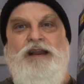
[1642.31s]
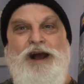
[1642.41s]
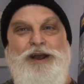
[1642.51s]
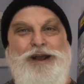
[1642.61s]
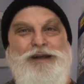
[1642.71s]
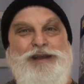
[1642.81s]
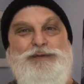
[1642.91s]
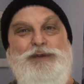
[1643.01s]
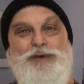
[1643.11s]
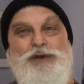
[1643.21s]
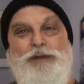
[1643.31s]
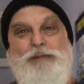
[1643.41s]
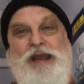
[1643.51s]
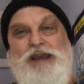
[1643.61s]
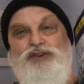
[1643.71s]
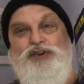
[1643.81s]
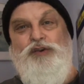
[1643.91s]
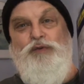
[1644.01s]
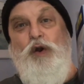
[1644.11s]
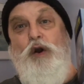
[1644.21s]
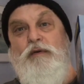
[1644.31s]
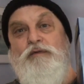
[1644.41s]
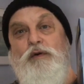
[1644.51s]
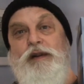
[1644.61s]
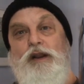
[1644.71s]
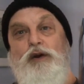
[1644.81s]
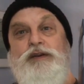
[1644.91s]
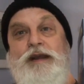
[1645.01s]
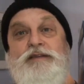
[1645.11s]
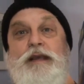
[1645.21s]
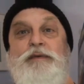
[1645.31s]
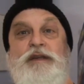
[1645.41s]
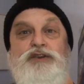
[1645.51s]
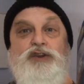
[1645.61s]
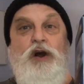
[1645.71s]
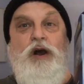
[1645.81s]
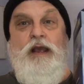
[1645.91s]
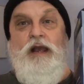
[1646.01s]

No, this was ordered back in June, well before any lockdowns happened in July.